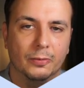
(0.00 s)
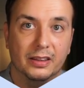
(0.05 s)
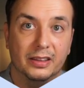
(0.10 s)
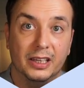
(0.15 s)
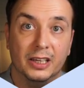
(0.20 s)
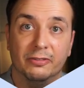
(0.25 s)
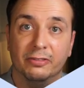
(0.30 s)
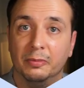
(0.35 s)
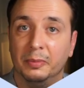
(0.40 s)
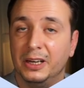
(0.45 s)
the
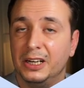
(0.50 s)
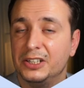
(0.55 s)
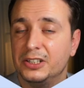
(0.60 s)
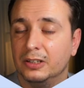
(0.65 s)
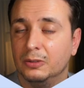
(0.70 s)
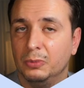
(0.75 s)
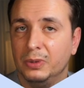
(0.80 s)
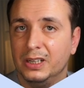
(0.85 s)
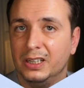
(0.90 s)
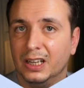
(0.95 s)

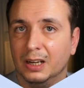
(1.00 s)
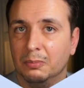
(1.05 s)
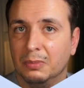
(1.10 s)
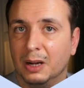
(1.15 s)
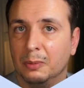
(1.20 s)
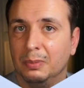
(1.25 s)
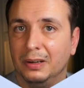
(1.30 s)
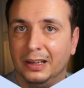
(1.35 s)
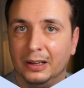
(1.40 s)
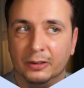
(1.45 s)
information we get
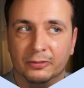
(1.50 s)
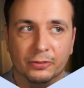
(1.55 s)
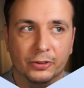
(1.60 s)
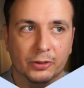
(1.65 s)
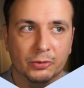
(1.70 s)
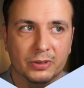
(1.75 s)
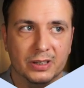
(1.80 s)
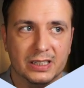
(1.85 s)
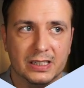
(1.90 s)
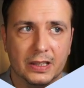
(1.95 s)
might play out for
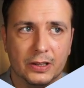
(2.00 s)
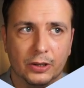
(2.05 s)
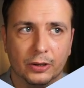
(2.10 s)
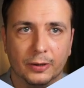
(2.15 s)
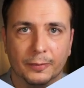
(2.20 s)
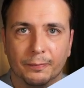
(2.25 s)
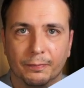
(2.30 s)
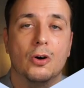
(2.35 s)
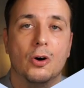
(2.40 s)
the rest of the year.